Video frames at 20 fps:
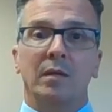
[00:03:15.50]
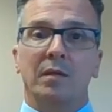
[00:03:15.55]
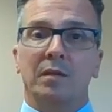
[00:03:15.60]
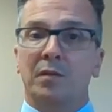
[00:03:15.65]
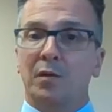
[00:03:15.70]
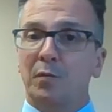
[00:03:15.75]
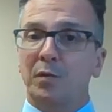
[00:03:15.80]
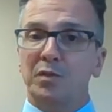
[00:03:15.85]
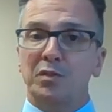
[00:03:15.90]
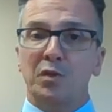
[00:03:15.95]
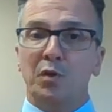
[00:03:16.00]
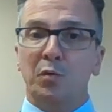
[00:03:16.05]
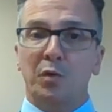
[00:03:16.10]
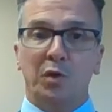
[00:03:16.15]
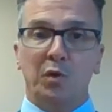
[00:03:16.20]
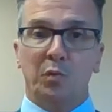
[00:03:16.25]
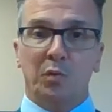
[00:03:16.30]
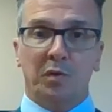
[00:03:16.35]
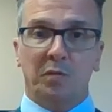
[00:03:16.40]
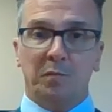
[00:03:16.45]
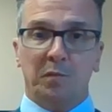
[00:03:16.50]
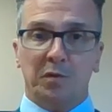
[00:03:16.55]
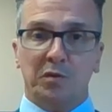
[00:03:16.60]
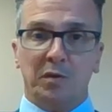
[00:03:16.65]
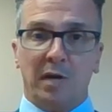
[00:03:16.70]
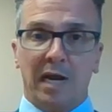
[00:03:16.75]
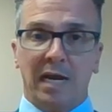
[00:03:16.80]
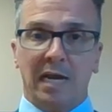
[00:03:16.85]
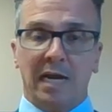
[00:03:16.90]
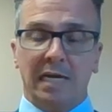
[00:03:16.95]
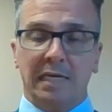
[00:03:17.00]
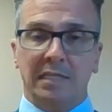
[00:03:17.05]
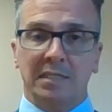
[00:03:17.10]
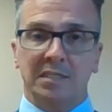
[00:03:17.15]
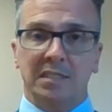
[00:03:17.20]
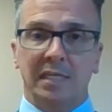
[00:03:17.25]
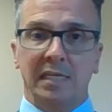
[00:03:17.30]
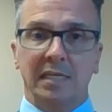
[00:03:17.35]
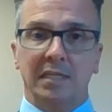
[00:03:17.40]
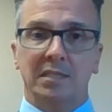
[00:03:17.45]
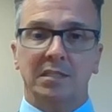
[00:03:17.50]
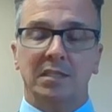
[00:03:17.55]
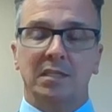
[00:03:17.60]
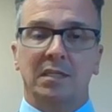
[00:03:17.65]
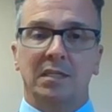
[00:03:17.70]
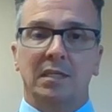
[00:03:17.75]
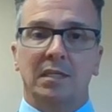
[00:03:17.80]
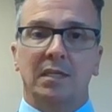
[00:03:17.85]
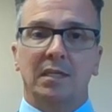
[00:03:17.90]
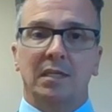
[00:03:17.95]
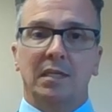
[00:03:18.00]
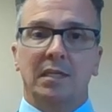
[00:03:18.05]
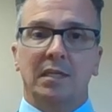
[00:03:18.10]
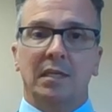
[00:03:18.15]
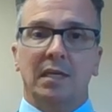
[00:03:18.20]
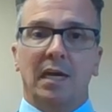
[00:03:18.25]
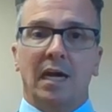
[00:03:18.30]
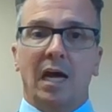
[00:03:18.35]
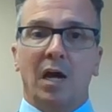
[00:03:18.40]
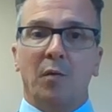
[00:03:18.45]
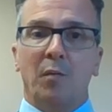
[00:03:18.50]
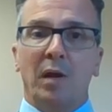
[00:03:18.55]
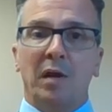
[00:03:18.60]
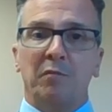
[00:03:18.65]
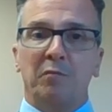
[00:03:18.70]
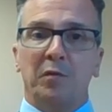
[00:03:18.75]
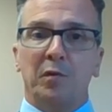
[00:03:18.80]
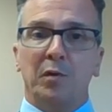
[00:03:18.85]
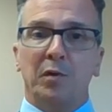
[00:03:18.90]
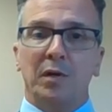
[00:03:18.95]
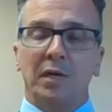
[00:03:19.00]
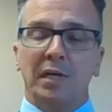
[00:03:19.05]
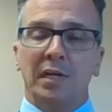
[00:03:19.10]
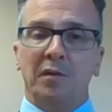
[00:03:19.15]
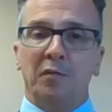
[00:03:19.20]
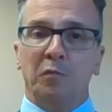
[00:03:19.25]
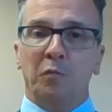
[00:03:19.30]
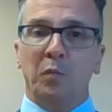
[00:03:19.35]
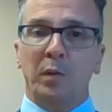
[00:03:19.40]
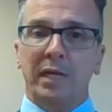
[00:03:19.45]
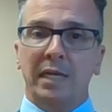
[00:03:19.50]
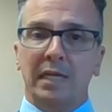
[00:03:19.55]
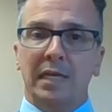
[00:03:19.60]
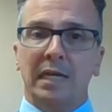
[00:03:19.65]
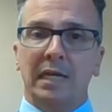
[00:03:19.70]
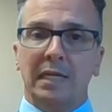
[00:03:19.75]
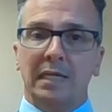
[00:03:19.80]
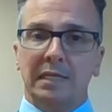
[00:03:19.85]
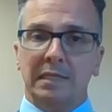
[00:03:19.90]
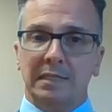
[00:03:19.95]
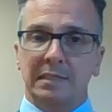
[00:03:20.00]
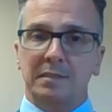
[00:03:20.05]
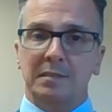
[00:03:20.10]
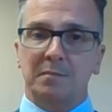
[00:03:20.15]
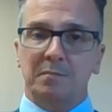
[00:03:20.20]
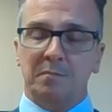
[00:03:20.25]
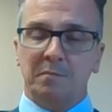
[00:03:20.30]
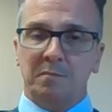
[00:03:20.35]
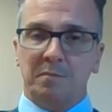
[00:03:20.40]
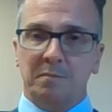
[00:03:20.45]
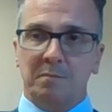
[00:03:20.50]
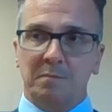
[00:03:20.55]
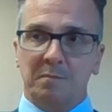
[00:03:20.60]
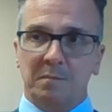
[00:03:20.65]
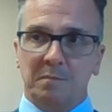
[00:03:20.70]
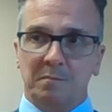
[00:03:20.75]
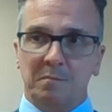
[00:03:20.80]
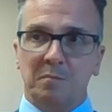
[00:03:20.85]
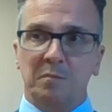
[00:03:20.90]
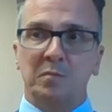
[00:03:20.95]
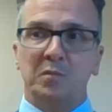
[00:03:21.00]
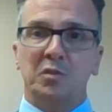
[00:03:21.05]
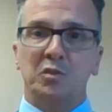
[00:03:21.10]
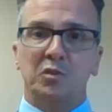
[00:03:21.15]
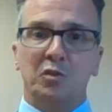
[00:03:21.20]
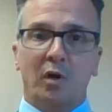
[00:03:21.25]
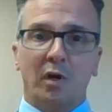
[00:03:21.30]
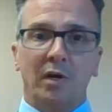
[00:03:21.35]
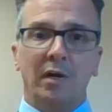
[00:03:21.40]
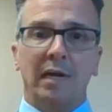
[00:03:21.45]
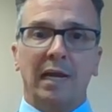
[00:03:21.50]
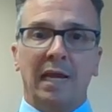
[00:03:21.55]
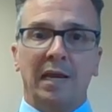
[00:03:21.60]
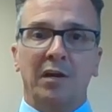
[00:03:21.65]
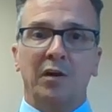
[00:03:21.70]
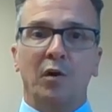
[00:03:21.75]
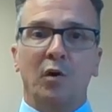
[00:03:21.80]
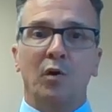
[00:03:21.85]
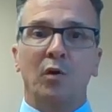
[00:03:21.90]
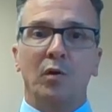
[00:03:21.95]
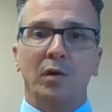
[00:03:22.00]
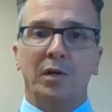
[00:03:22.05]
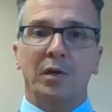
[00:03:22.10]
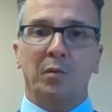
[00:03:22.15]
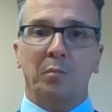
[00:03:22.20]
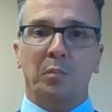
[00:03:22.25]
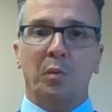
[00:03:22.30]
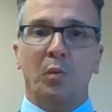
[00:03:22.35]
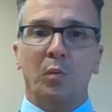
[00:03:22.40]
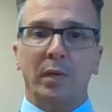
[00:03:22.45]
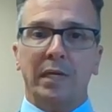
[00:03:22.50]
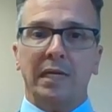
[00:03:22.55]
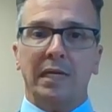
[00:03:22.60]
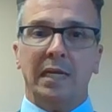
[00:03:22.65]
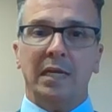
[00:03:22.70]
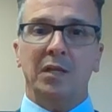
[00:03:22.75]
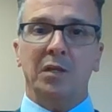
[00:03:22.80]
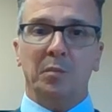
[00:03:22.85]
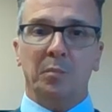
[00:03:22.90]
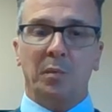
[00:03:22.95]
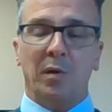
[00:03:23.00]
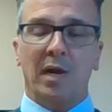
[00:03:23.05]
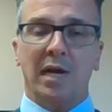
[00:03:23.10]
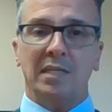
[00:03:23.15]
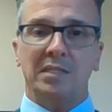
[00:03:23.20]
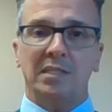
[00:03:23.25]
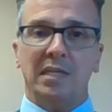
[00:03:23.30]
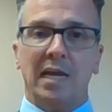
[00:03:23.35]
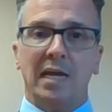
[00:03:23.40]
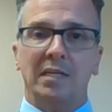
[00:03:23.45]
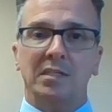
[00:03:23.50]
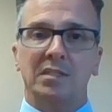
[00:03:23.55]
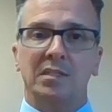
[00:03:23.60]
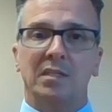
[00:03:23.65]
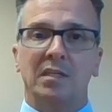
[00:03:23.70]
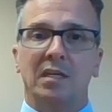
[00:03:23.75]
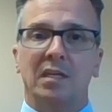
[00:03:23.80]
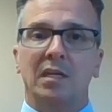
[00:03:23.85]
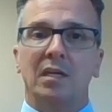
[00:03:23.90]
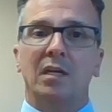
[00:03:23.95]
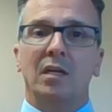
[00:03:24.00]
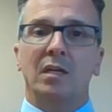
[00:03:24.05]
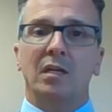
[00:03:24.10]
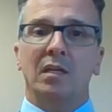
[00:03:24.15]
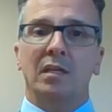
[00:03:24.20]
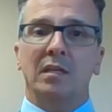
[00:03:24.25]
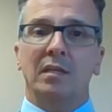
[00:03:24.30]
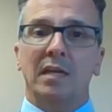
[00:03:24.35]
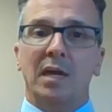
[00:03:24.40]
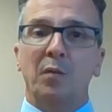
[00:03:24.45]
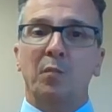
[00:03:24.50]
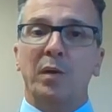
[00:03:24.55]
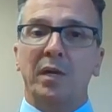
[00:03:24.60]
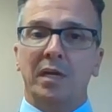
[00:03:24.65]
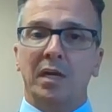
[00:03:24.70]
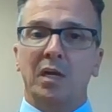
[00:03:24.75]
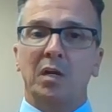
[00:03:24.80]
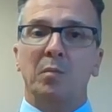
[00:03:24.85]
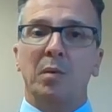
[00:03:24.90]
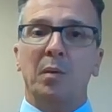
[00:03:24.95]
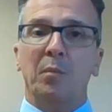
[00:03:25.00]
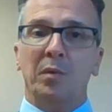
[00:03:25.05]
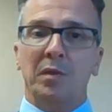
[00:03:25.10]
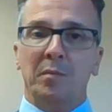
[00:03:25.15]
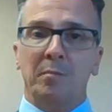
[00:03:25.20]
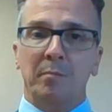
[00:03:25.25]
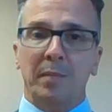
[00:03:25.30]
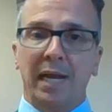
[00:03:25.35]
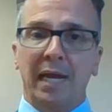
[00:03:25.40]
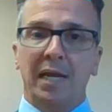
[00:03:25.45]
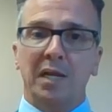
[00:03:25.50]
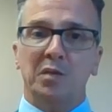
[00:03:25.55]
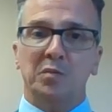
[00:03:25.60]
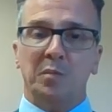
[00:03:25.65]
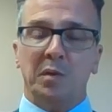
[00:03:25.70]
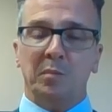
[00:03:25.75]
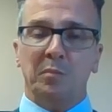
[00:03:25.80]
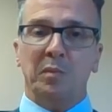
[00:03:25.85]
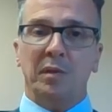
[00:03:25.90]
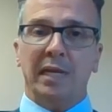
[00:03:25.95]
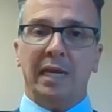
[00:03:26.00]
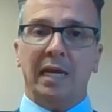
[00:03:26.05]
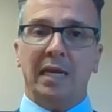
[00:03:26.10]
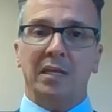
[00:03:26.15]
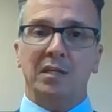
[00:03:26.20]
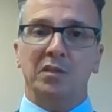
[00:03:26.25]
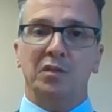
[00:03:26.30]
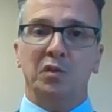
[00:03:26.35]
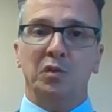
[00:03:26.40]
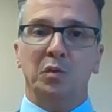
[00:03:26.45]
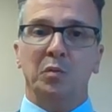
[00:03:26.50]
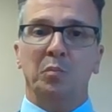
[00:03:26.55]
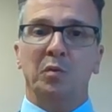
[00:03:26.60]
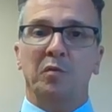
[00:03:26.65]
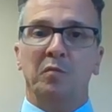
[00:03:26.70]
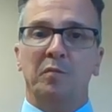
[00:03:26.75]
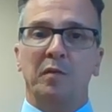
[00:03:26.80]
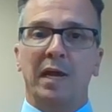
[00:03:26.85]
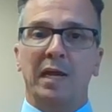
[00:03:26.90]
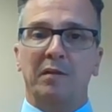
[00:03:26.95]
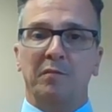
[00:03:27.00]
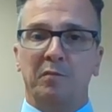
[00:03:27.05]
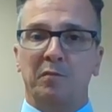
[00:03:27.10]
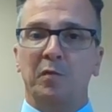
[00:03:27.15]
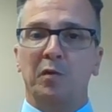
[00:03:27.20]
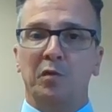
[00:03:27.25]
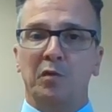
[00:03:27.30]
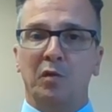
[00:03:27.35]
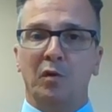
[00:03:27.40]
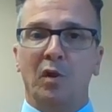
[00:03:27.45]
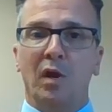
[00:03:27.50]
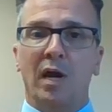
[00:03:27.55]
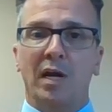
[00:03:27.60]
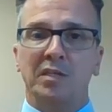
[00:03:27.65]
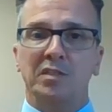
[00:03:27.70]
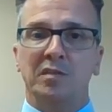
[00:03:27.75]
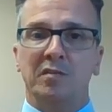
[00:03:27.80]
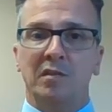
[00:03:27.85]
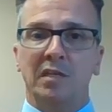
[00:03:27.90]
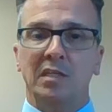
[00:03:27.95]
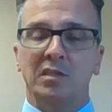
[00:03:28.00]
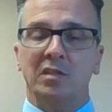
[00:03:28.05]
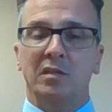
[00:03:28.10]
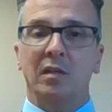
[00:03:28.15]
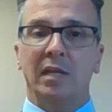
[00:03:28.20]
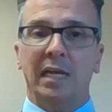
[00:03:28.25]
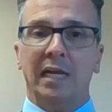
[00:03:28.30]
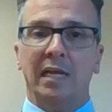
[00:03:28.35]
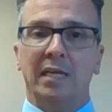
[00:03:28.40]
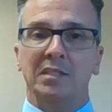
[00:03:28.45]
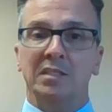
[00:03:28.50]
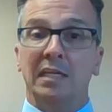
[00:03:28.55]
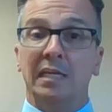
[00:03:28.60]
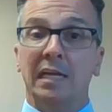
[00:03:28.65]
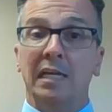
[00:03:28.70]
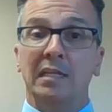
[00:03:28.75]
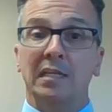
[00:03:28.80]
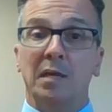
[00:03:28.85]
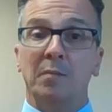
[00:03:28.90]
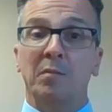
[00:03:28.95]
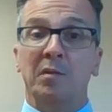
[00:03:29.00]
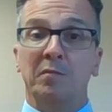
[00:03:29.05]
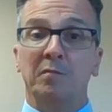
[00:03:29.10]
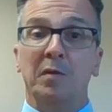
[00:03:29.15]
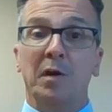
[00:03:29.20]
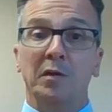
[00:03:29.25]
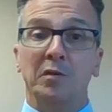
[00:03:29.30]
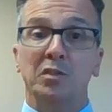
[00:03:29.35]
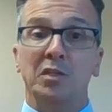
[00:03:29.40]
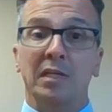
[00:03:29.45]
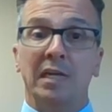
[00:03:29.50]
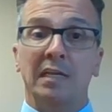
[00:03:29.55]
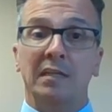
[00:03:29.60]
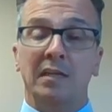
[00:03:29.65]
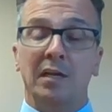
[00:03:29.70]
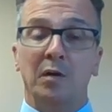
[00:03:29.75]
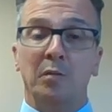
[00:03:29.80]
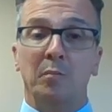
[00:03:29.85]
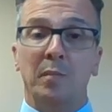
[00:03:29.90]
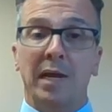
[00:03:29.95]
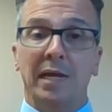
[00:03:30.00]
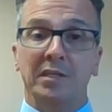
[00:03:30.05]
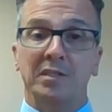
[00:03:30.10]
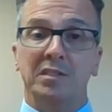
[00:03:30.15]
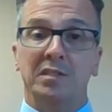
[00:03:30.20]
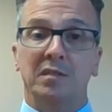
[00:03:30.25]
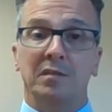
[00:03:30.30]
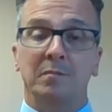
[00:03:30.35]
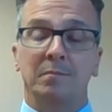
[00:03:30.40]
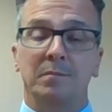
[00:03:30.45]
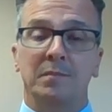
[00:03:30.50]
There is no cure for dry eye disease. However, if we can start at an earlier point in the process, then we can come up with a management plan to prevent further loss of these glands and get them to function at their best.